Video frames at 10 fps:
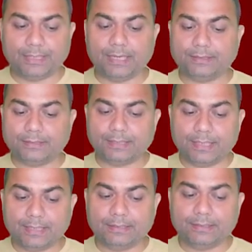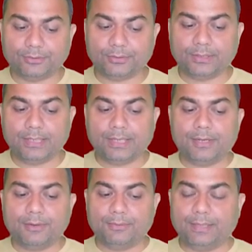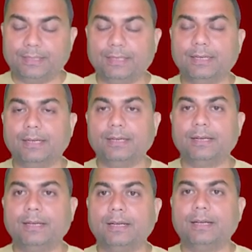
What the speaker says: We can share this with the